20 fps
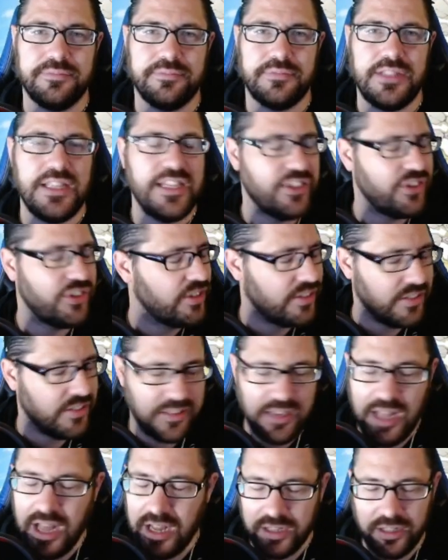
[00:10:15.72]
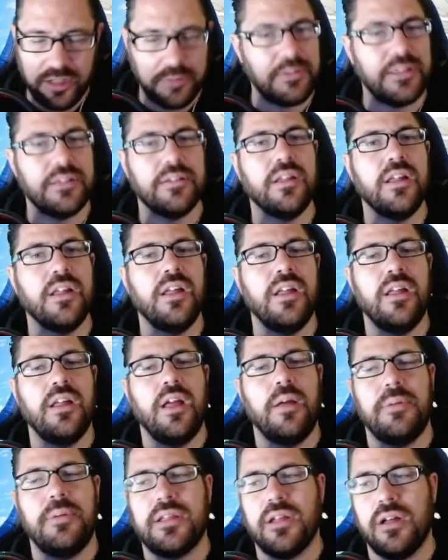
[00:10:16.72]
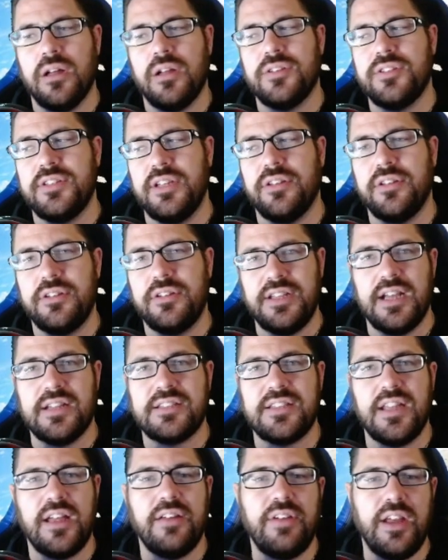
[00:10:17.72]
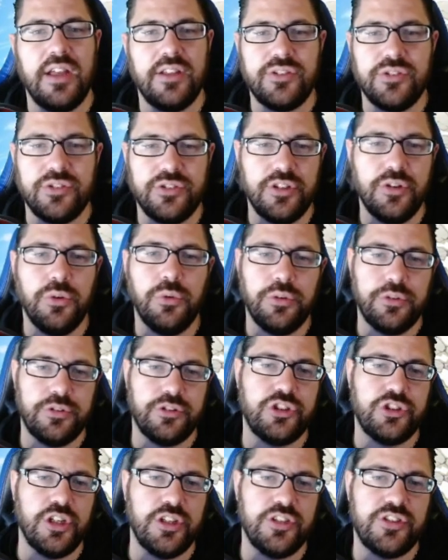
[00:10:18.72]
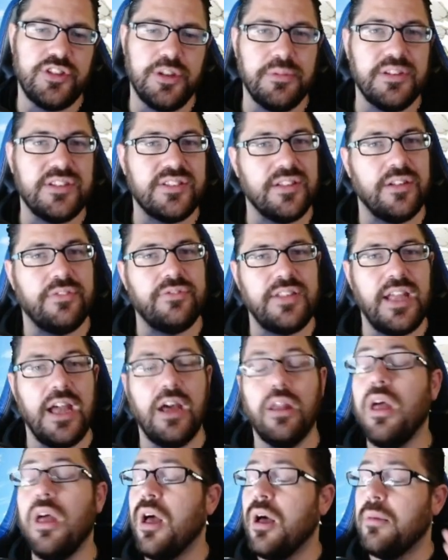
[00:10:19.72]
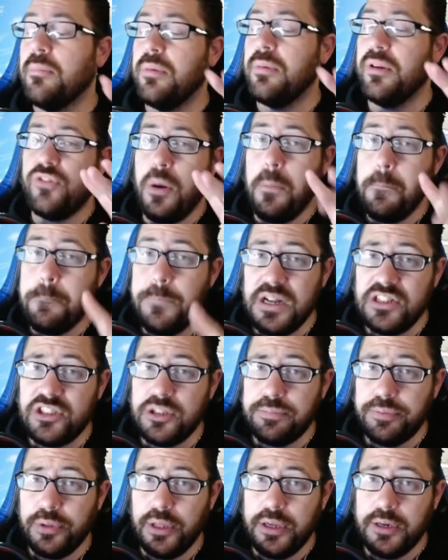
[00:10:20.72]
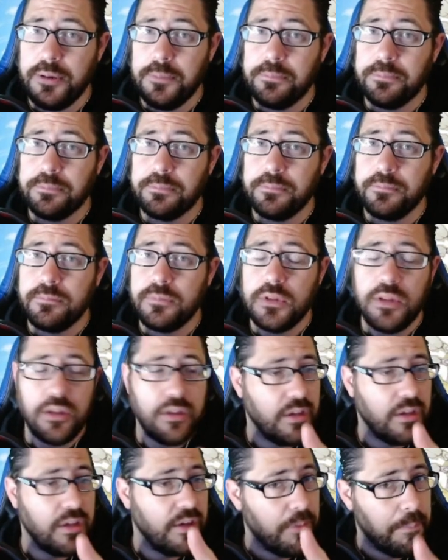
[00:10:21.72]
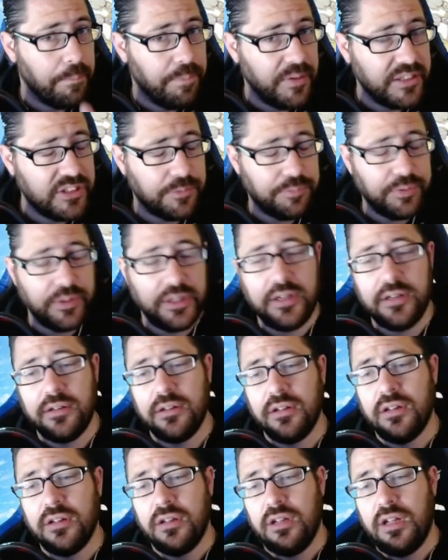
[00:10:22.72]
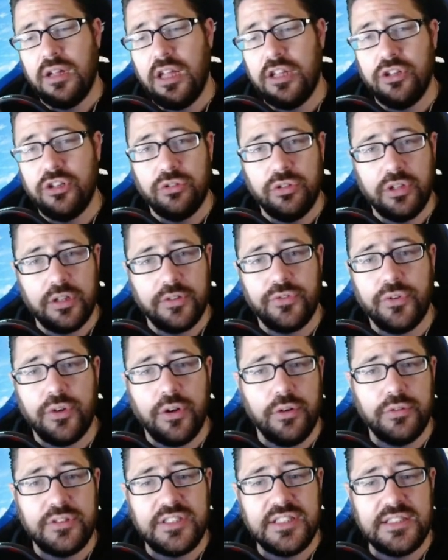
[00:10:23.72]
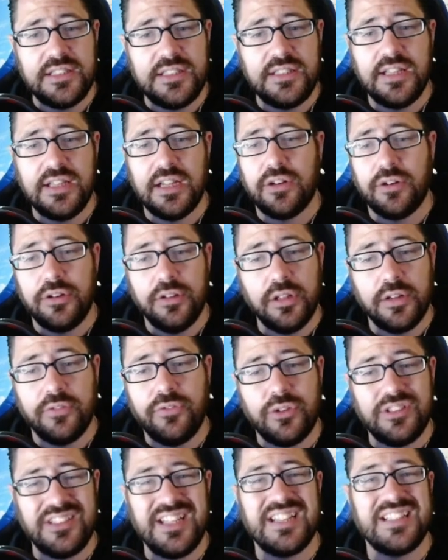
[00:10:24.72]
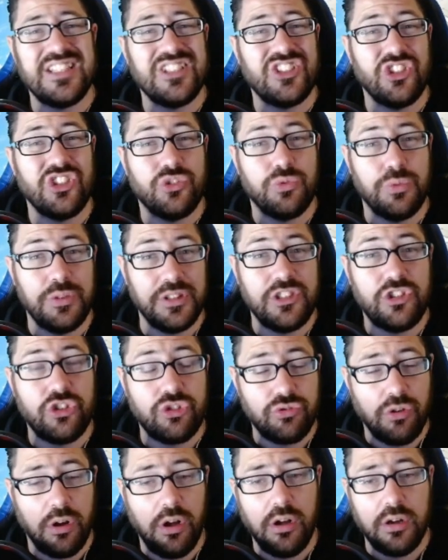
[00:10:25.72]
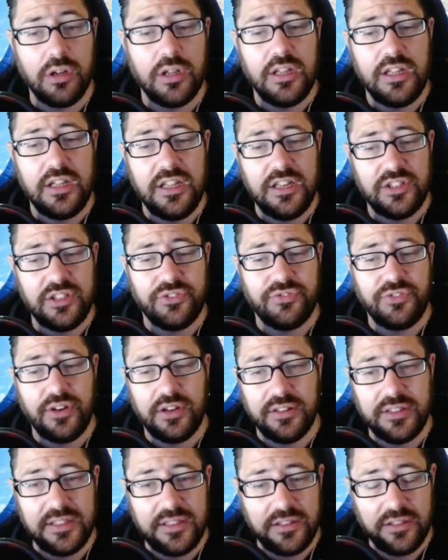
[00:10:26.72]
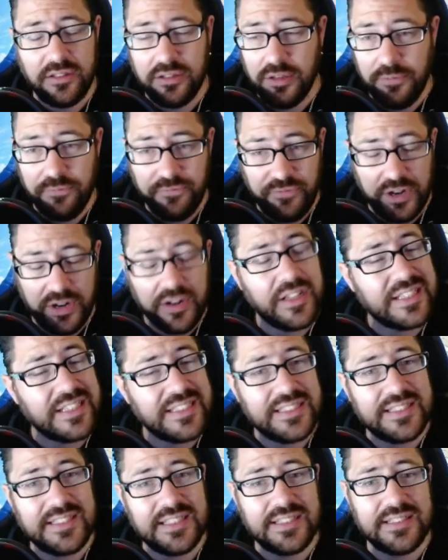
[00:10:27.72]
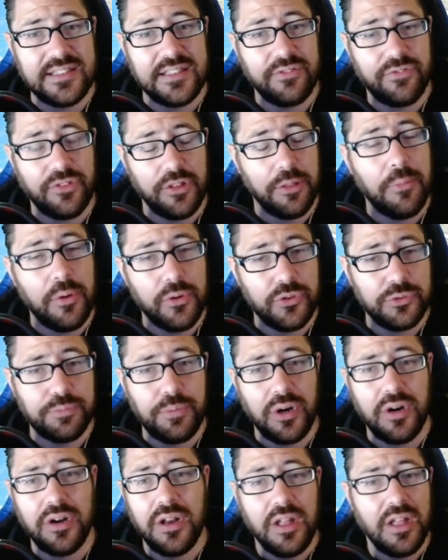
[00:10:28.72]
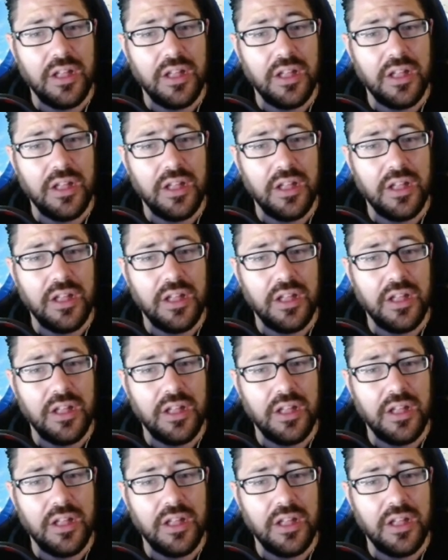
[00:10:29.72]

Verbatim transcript: It's just not going to be because the other decks have answers in order to shut some of the stuff down. But if you're a budget player, if you're a budget player and you're looking for an OTT deck or you're looking for a deck that's just really strong and is fairly, you know, very consistent for the most part,